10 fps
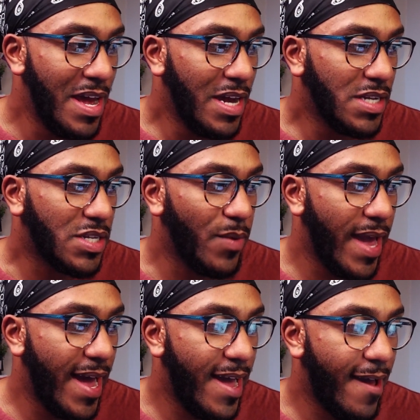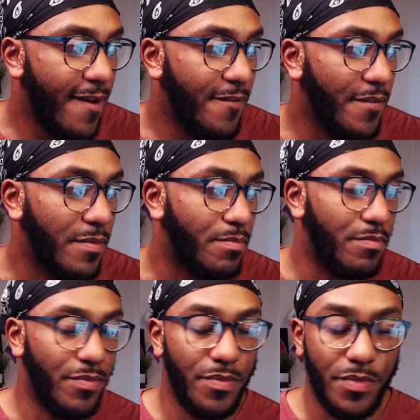So we have
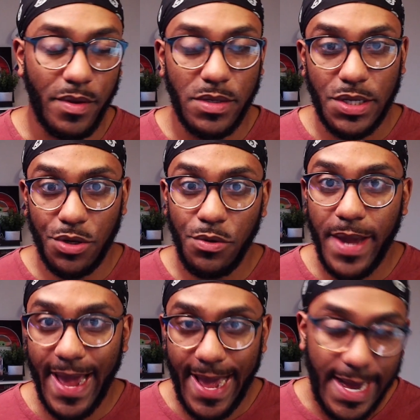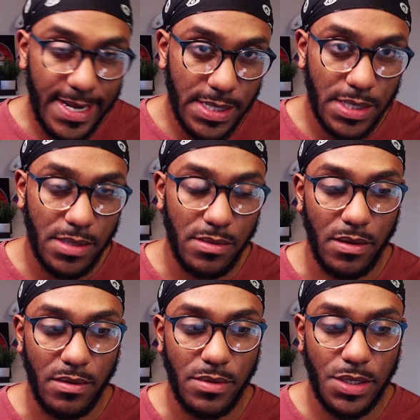2 cast
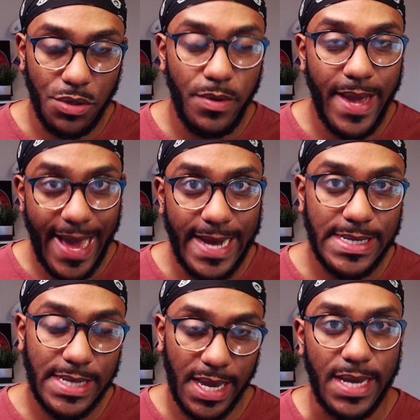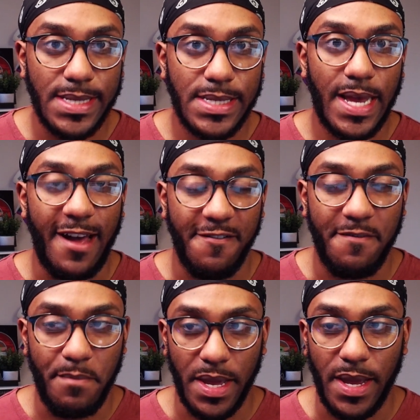kits have
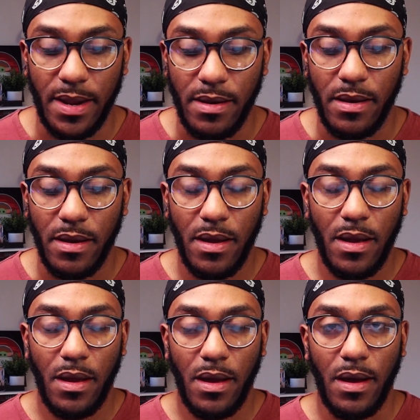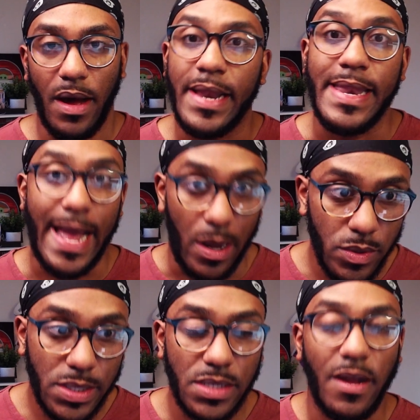been
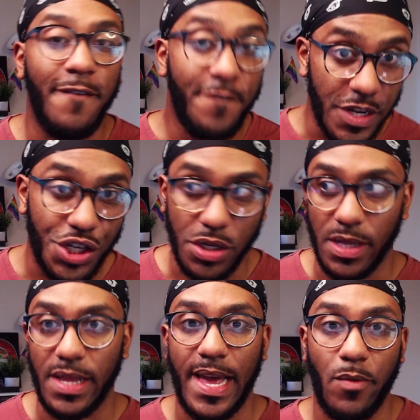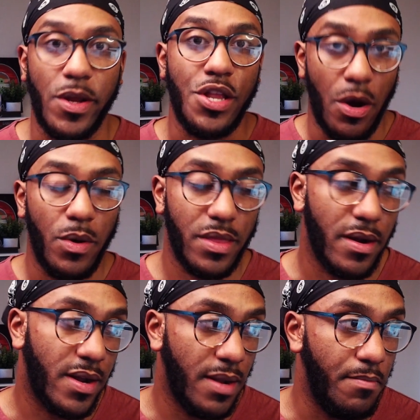announced officially, like we know what they're
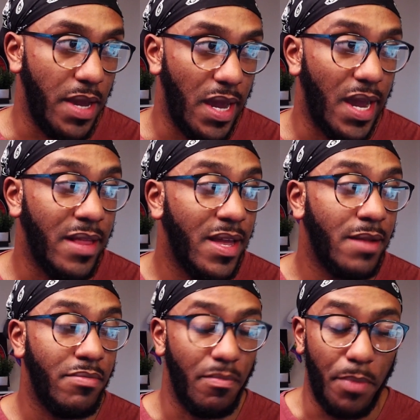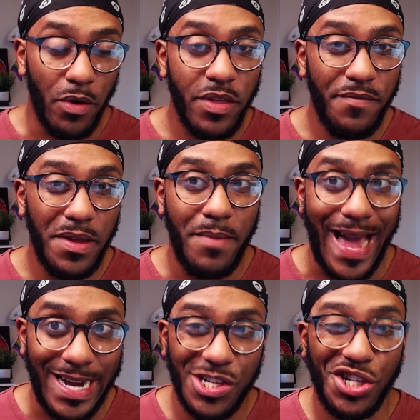gonna be, and then both of them
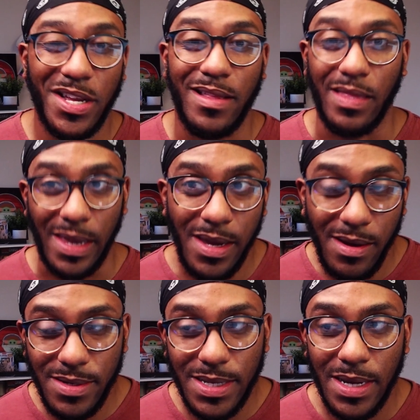actually leaked.